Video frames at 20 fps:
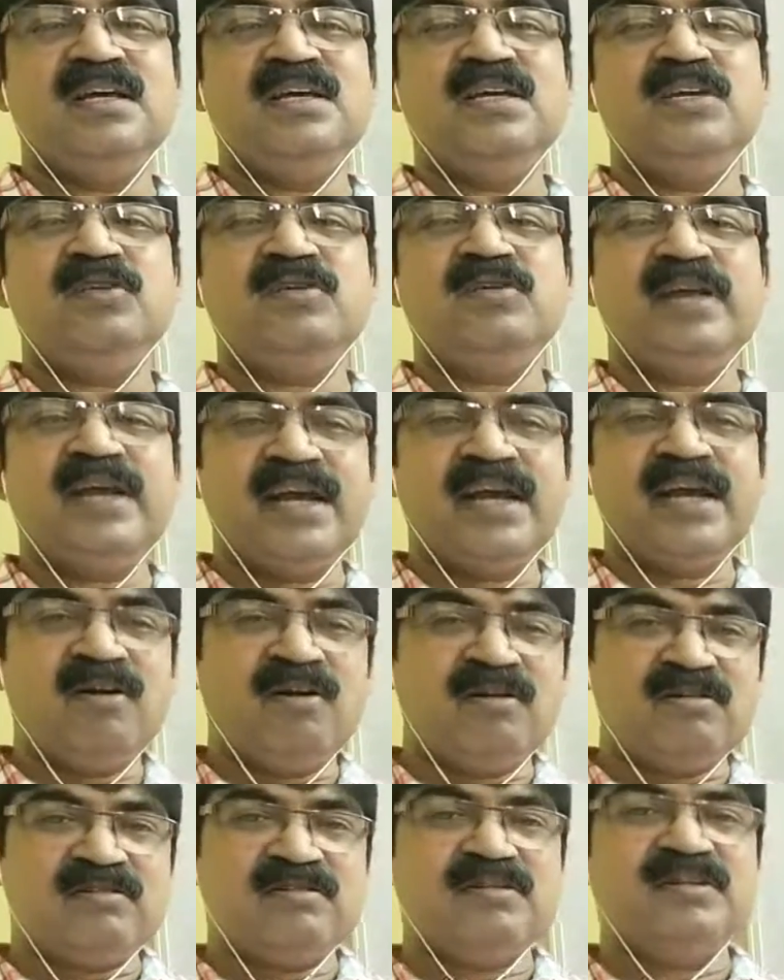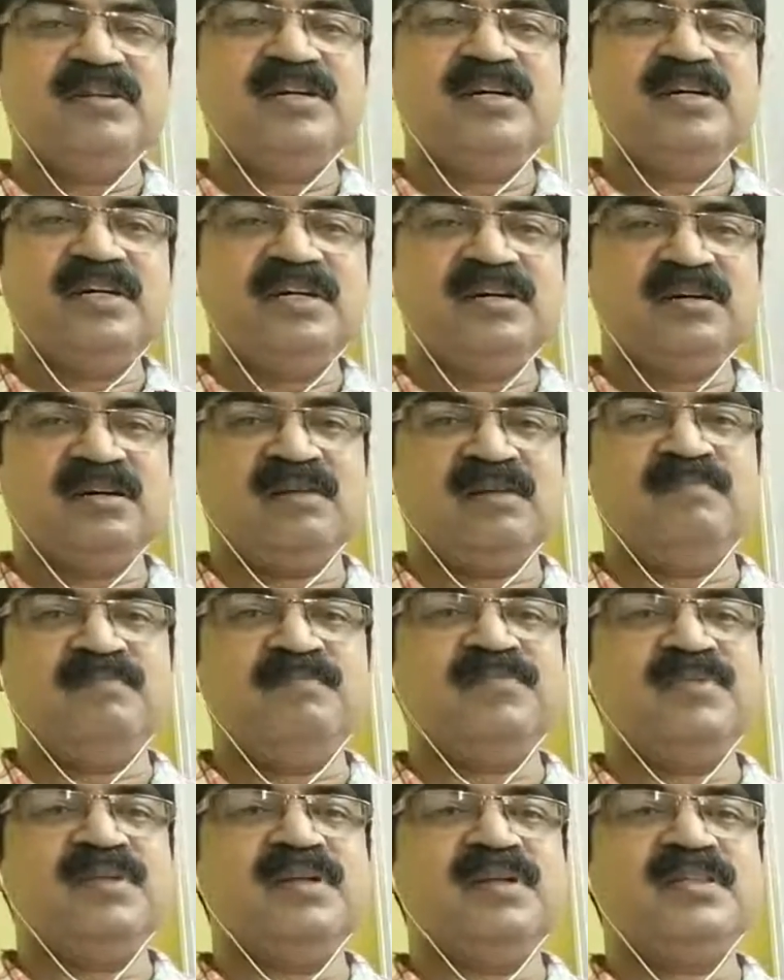you cannot term
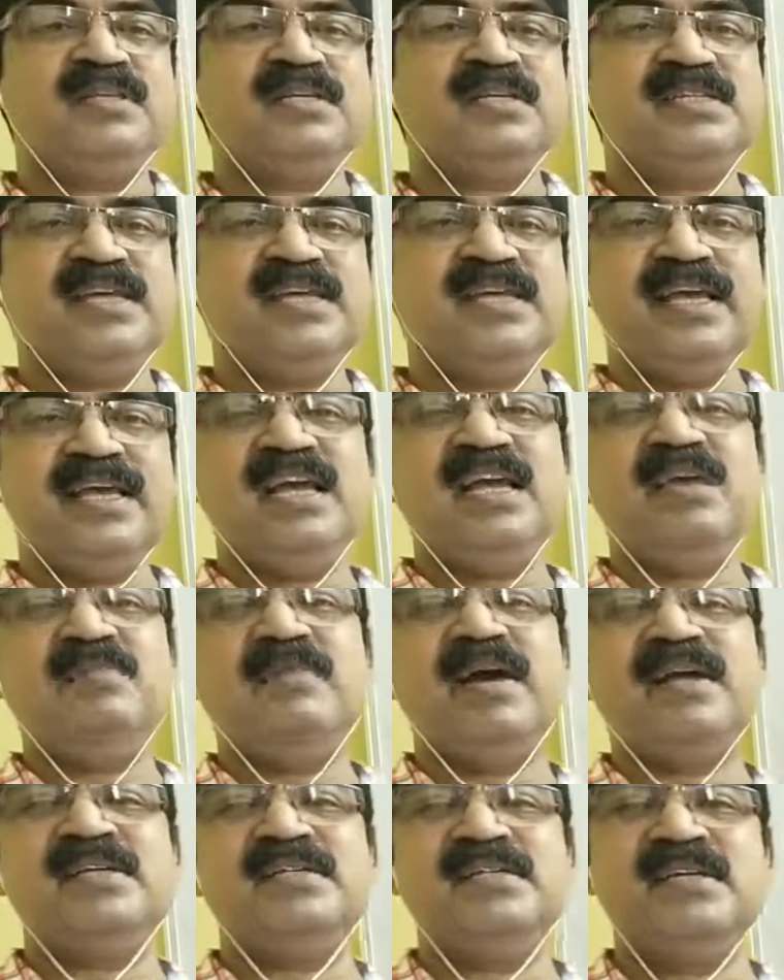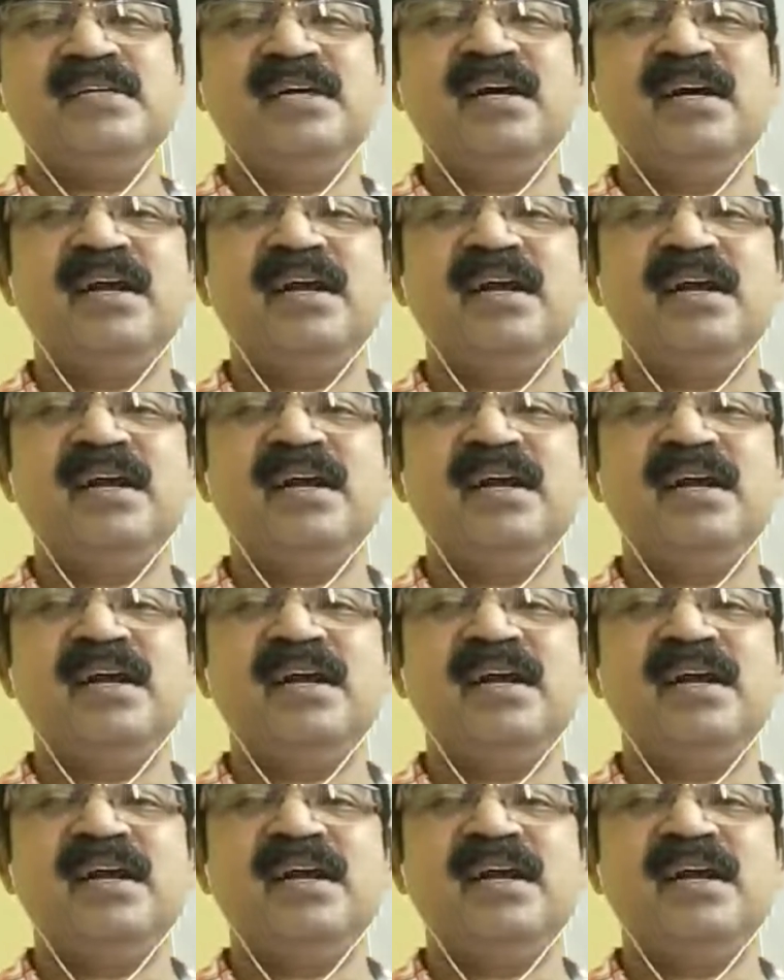the singing by a singer